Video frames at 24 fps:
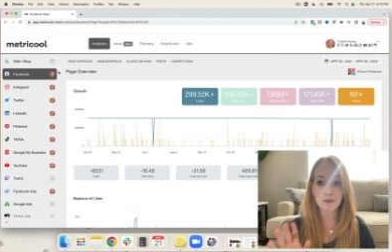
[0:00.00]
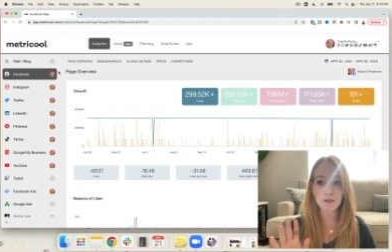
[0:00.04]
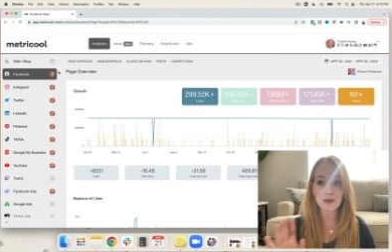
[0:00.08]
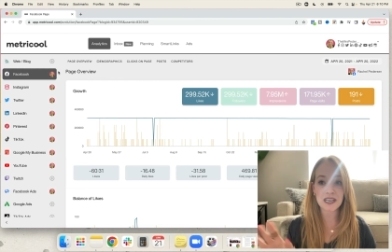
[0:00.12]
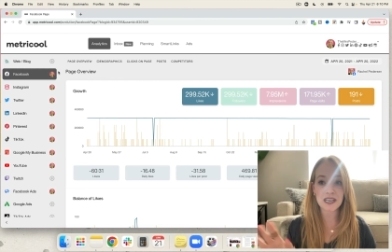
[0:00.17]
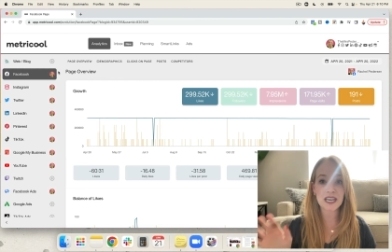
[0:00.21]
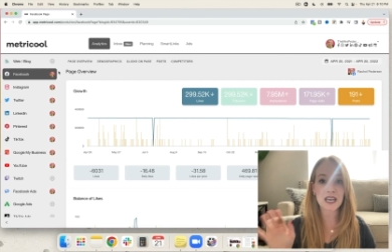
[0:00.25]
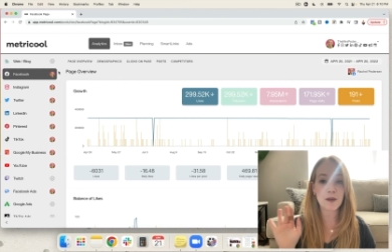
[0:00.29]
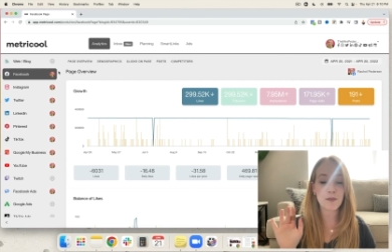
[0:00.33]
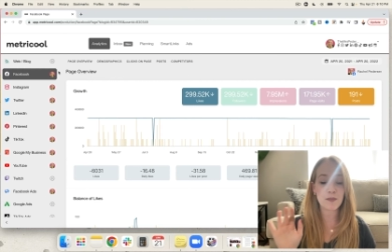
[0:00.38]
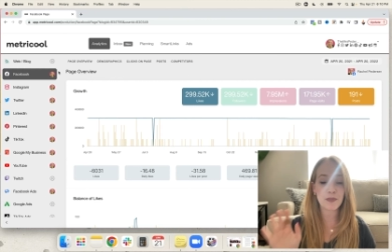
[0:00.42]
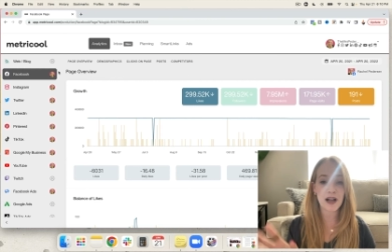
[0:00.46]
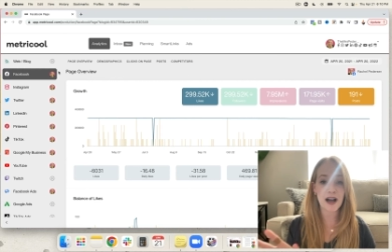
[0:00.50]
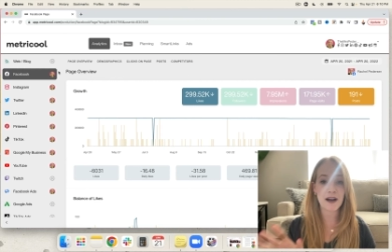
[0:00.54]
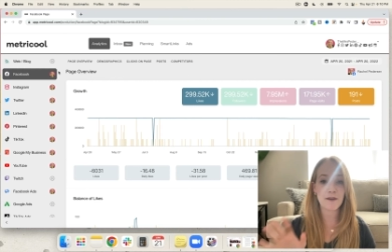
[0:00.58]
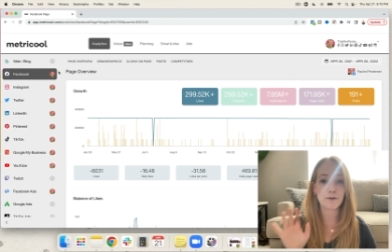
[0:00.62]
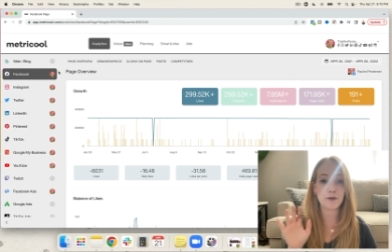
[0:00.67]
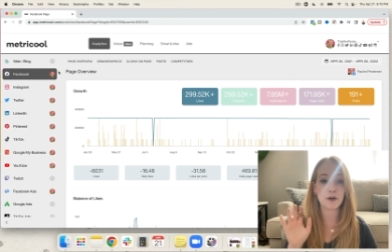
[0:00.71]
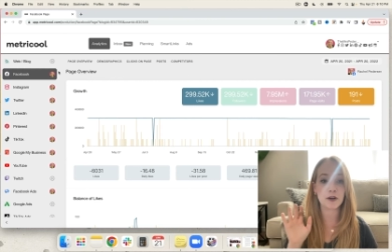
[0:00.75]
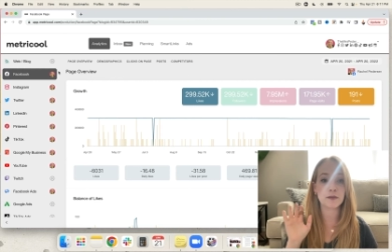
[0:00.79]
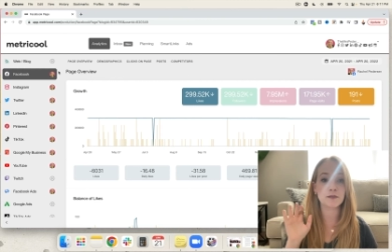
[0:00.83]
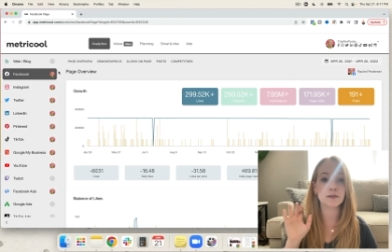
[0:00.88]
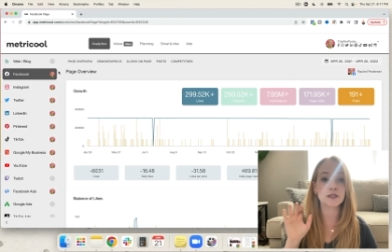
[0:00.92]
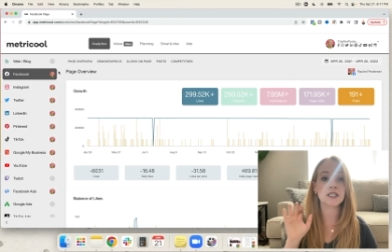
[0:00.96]
media
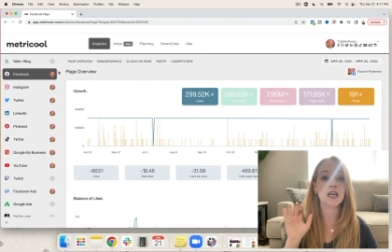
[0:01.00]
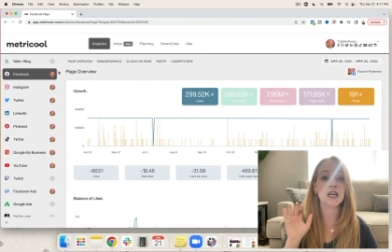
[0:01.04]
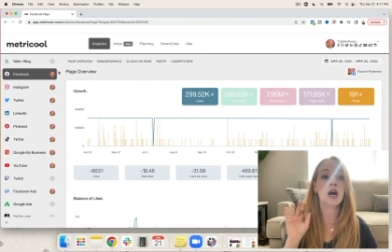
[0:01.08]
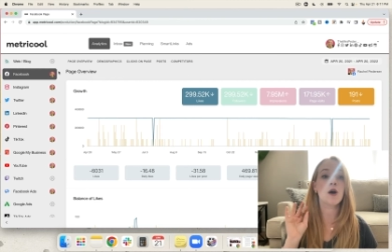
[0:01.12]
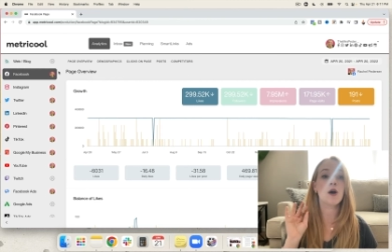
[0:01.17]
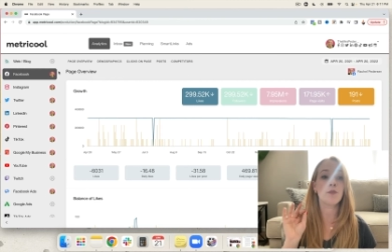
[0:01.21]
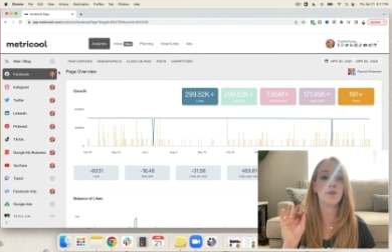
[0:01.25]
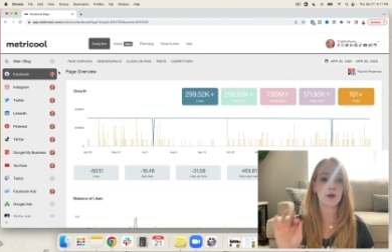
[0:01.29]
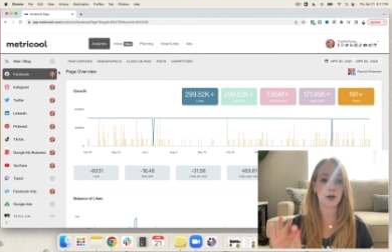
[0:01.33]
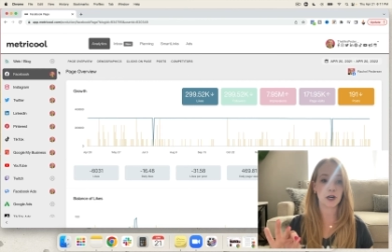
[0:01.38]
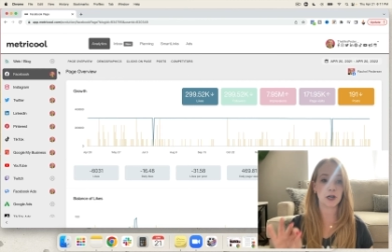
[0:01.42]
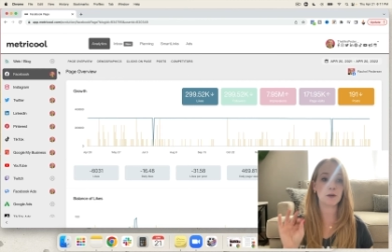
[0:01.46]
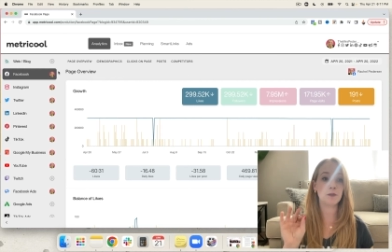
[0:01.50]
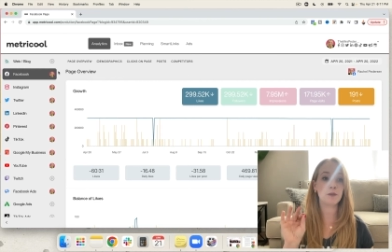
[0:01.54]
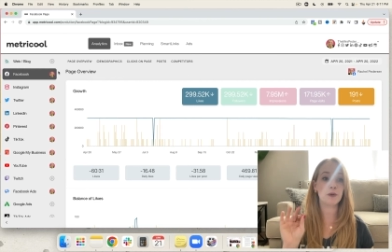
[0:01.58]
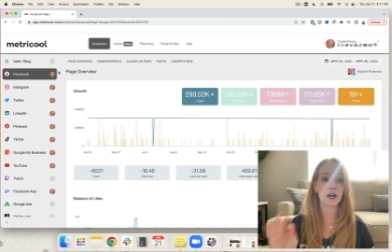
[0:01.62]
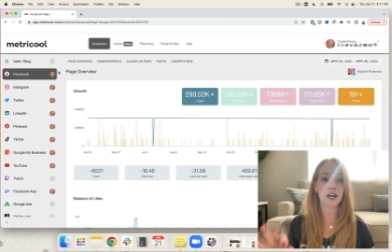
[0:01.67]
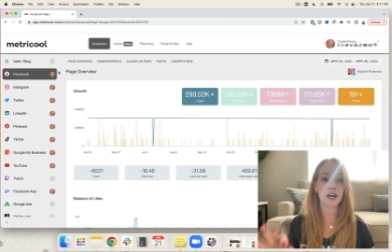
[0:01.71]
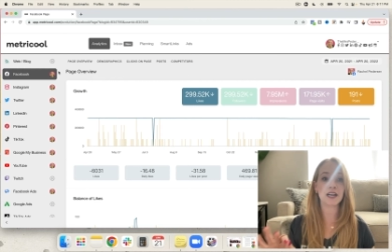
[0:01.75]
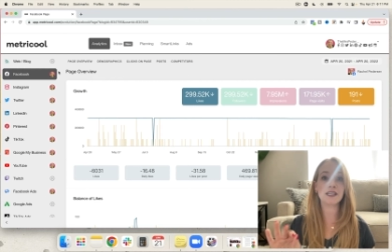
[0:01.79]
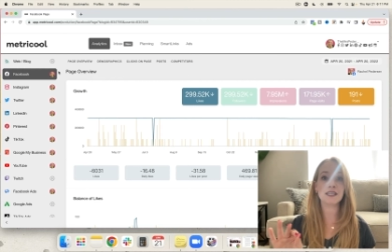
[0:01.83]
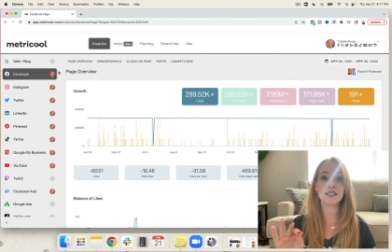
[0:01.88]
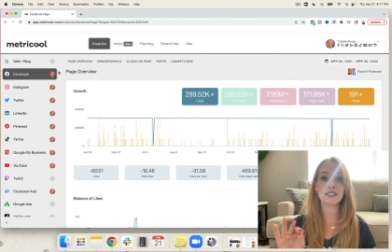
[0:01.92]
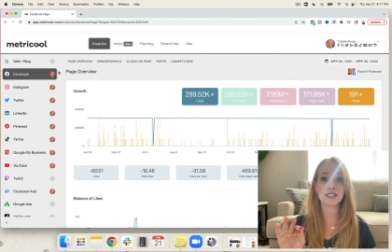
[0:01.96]
platforms per
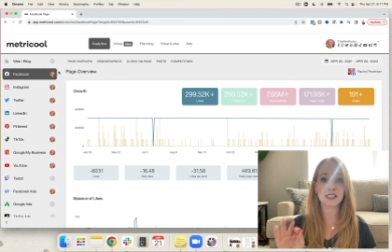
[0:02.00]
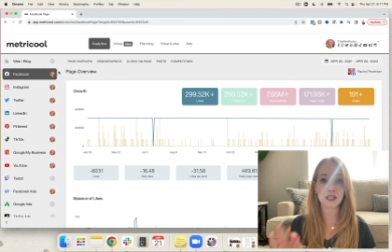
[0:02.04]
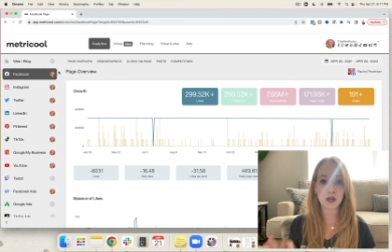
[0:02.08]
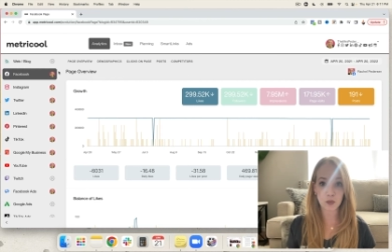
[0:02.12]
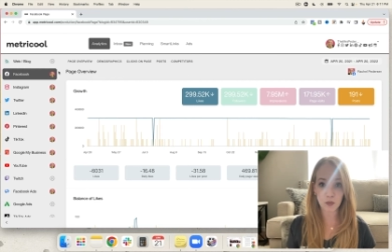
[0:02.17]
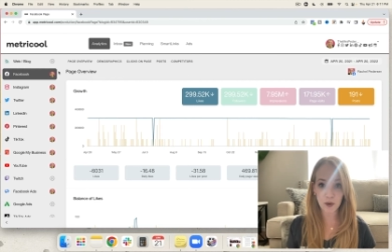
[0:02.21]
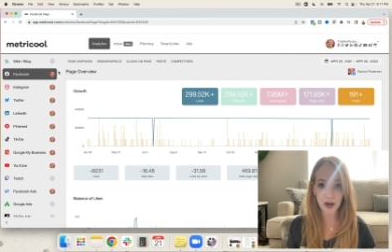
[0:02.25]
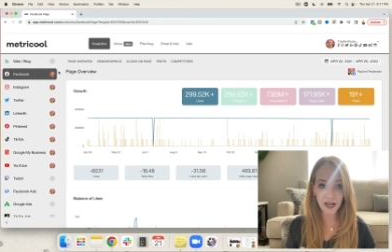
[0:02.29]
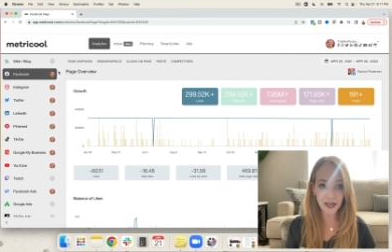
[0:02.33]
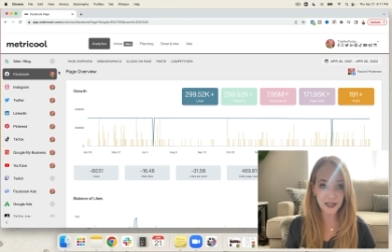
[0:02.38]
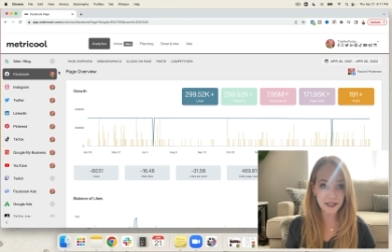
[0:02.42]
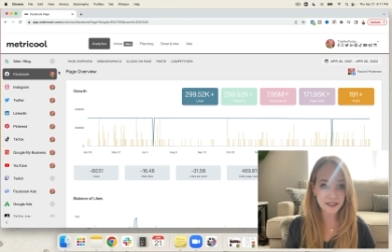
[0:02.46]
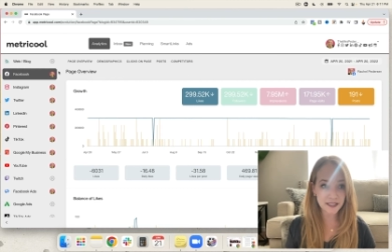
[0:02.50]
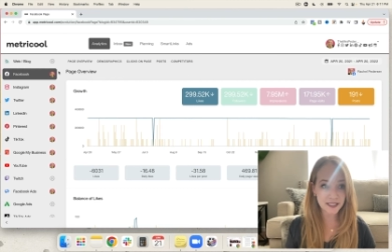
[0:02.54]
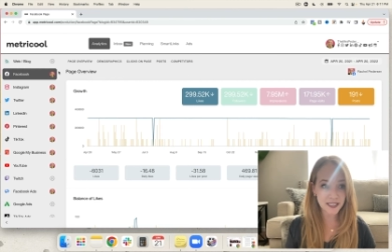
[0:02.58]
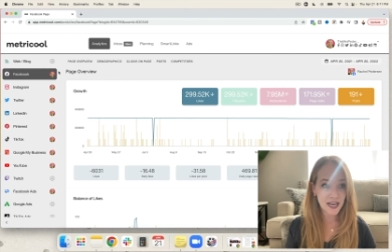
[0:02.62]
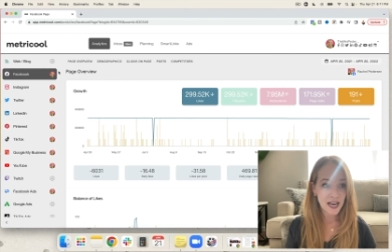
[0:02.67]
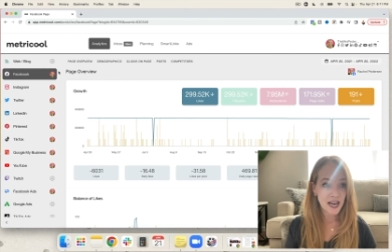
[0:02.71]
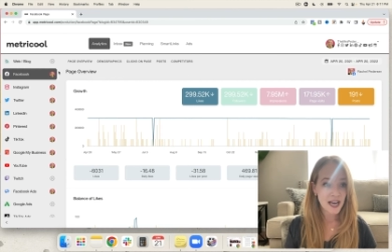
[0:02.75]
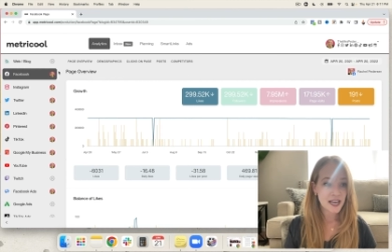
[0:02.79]
brand as you want.